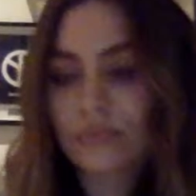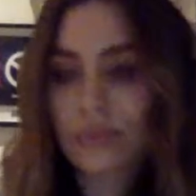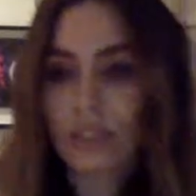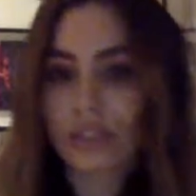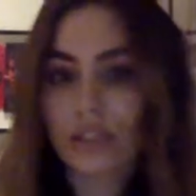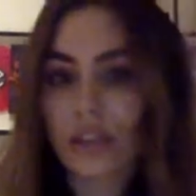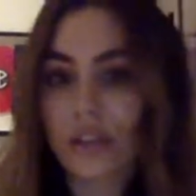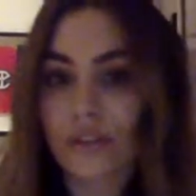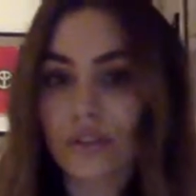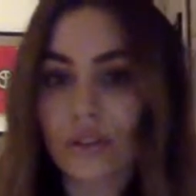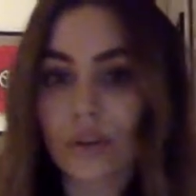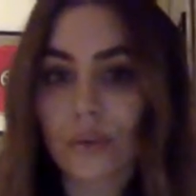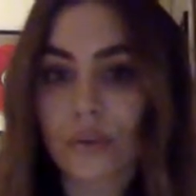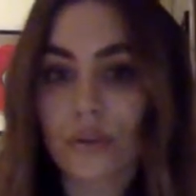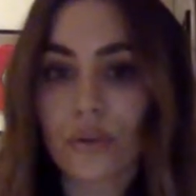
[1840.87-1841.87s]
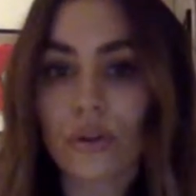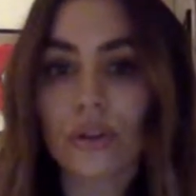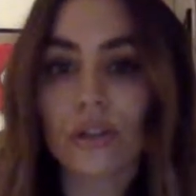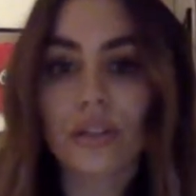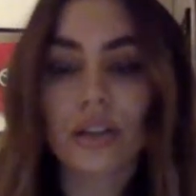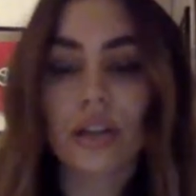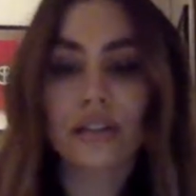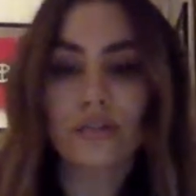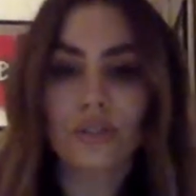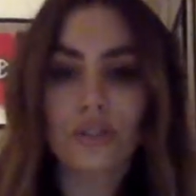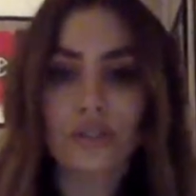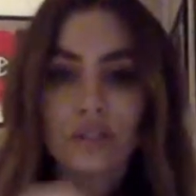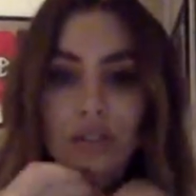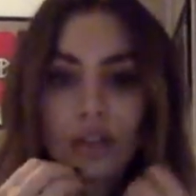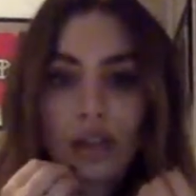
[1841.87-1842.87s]
This is how you start with chord. It's kind of
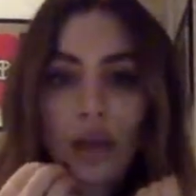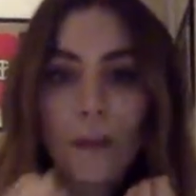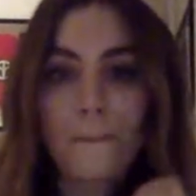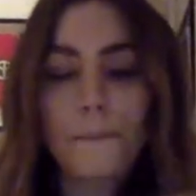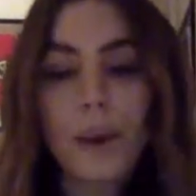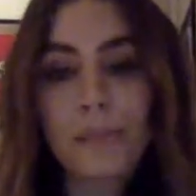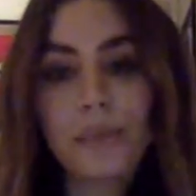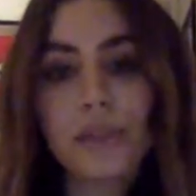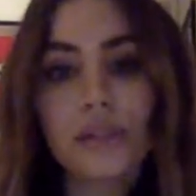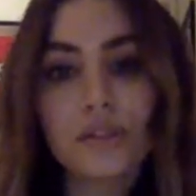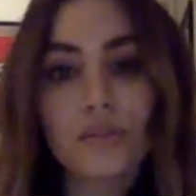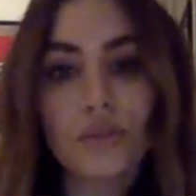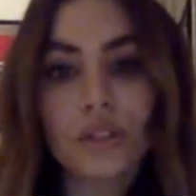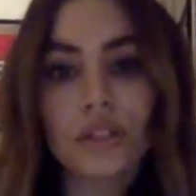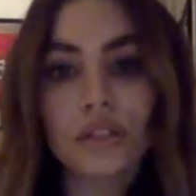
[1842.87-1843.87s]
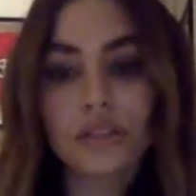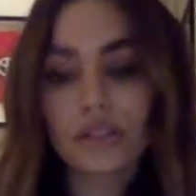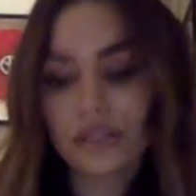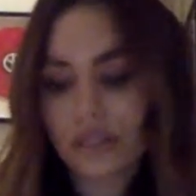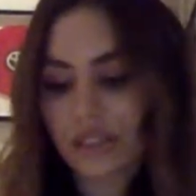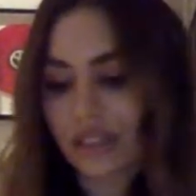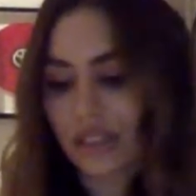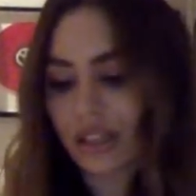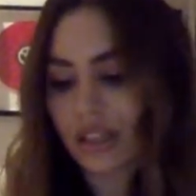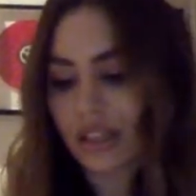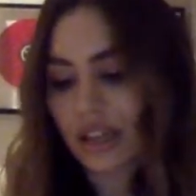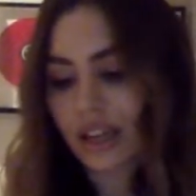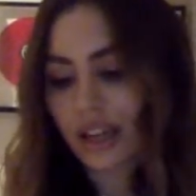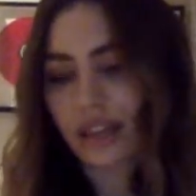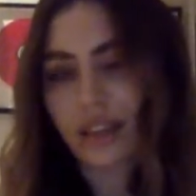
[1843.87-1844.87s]
just mumbling words,
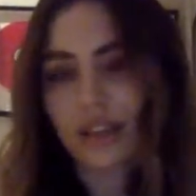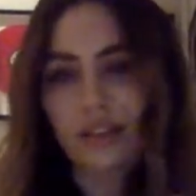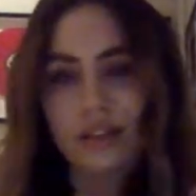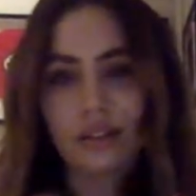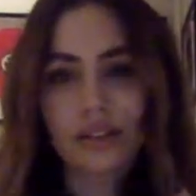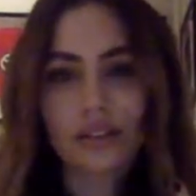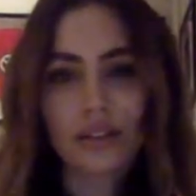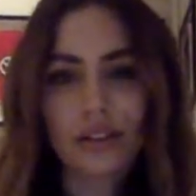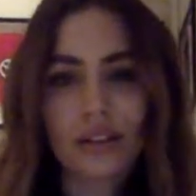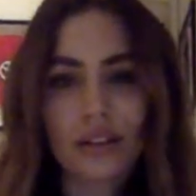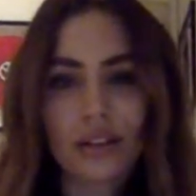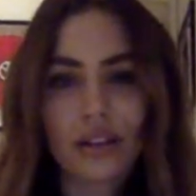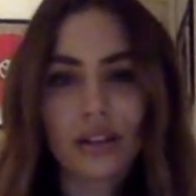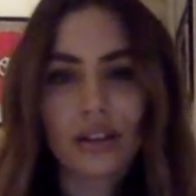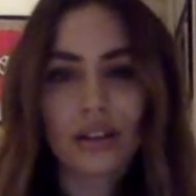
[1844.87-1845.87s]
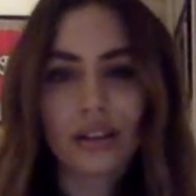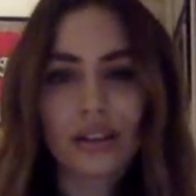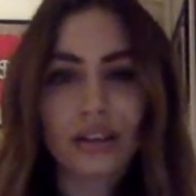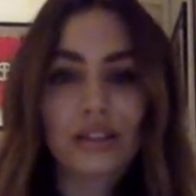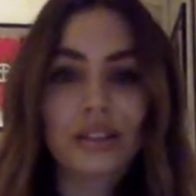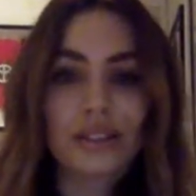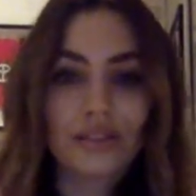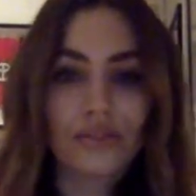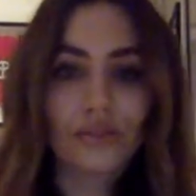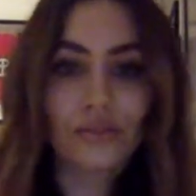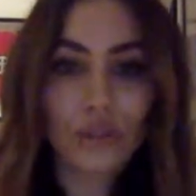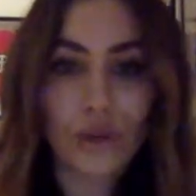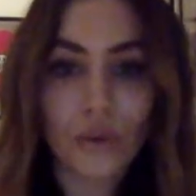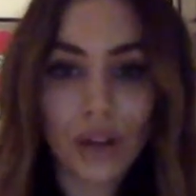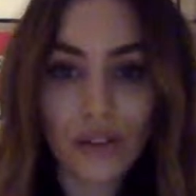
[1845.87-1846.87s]
and then you. Uh, this is if you
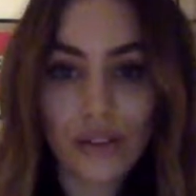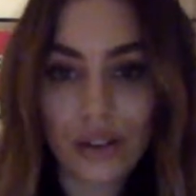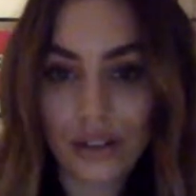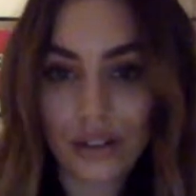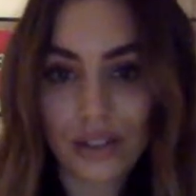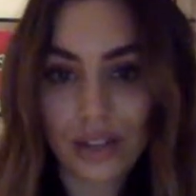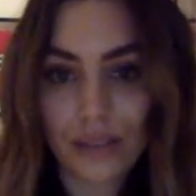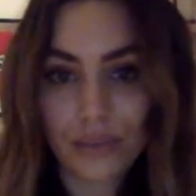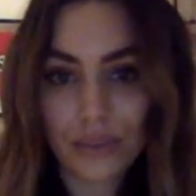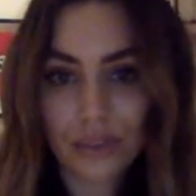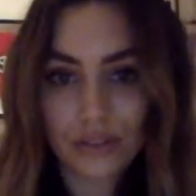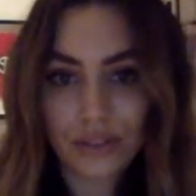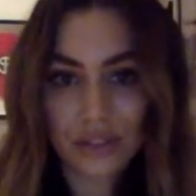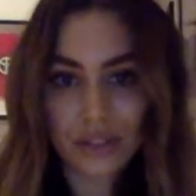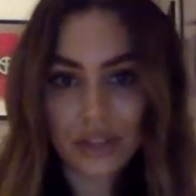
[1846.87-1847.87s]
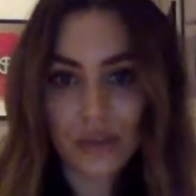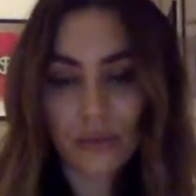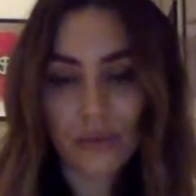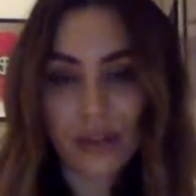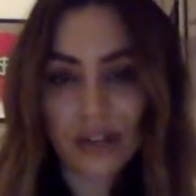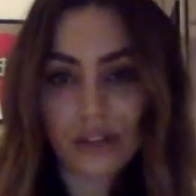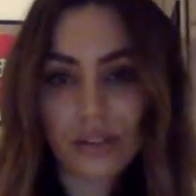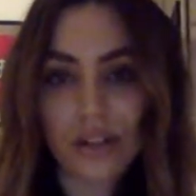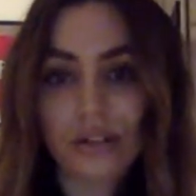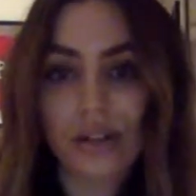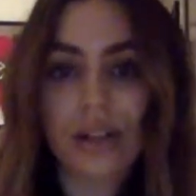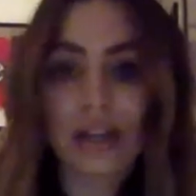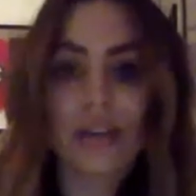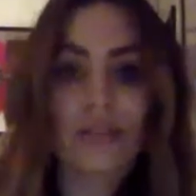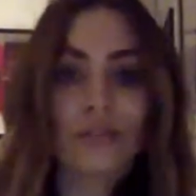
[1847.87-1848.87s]
don't have a concept. Is how we're writing a song right
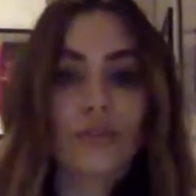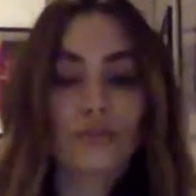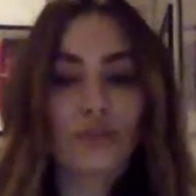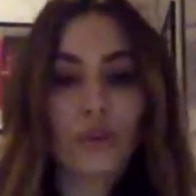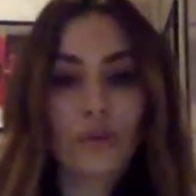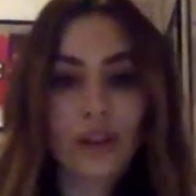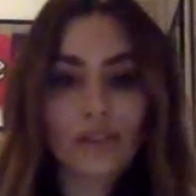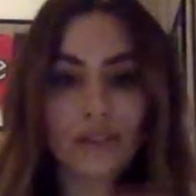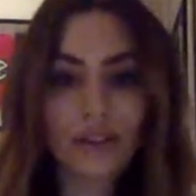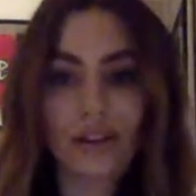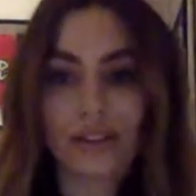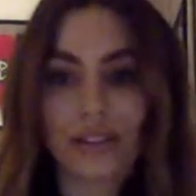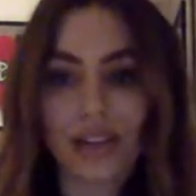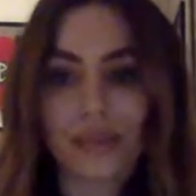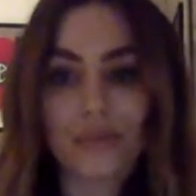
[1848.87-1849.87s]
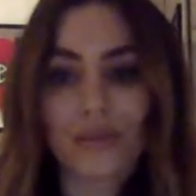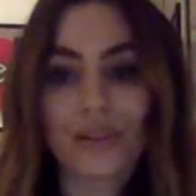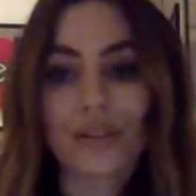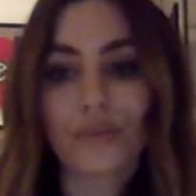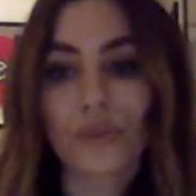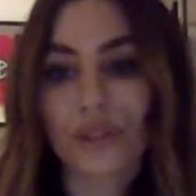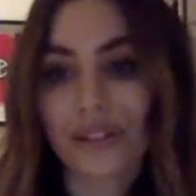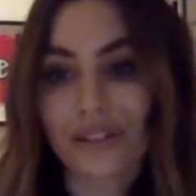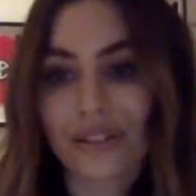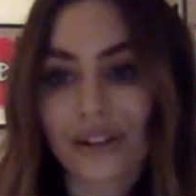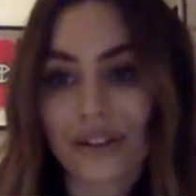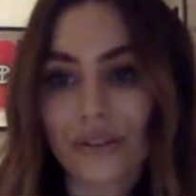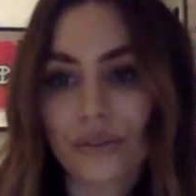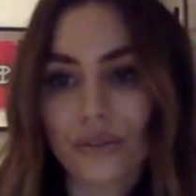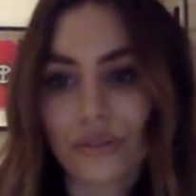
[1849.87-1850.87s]
now. You don't have a concept because we're going to
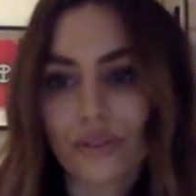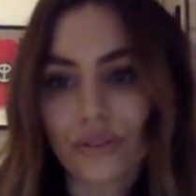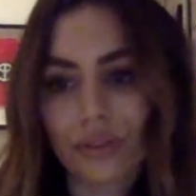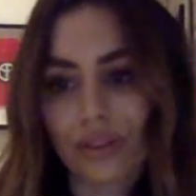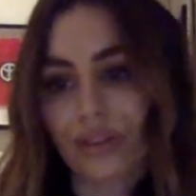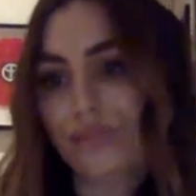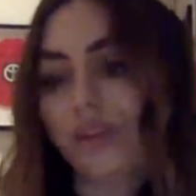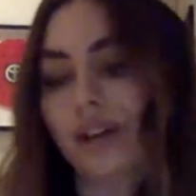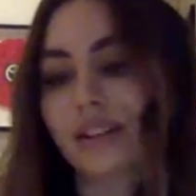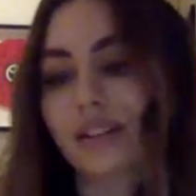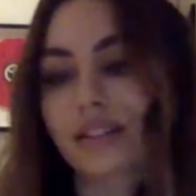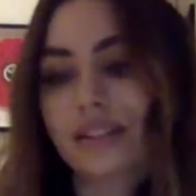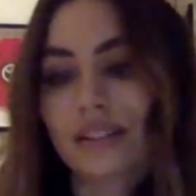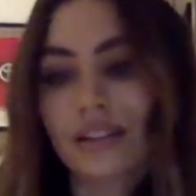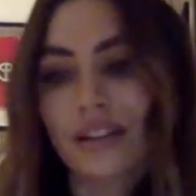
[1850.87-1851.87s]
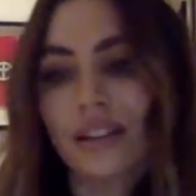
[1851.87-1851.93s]
crowdsource it with you guys.